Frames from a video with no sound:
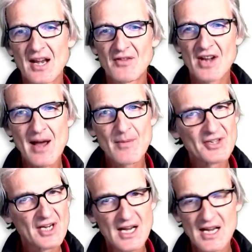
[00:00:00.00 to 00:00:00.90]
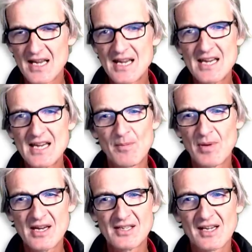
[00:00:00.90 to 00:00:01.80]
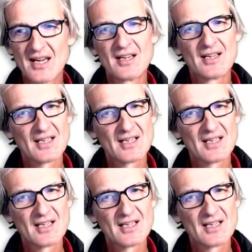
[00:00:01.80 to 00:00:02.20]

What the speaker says: of diamonds, easy peasy.